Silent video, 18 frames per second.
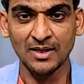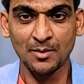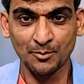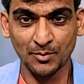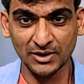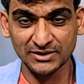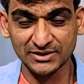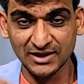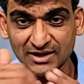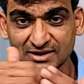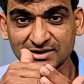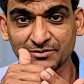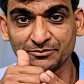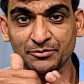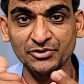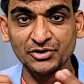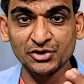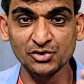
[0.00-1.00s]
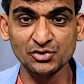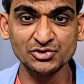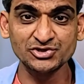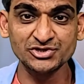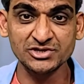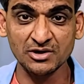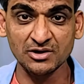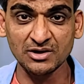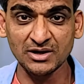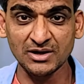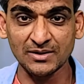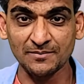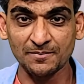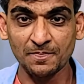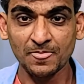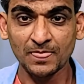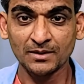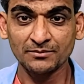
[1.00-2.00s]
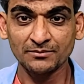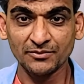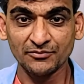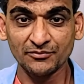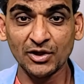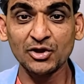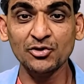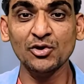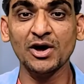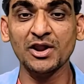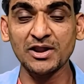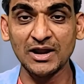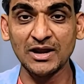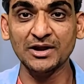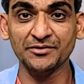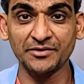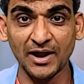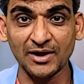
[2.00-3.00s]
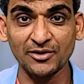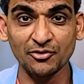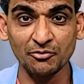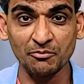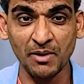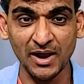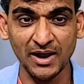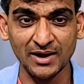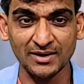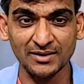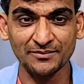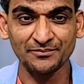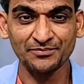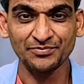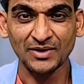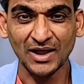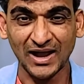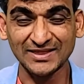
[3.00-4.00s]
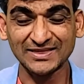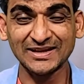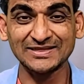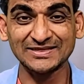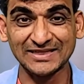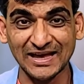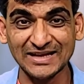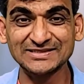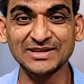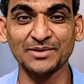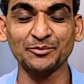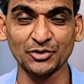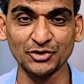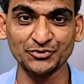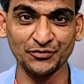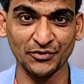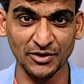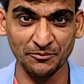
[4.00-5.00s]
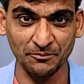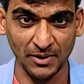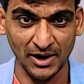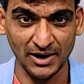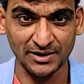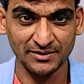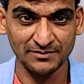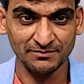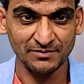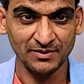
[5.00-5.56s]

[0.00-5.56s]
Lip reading: But there is a huge journey when you are really trying to make it. I think that's the most fun part.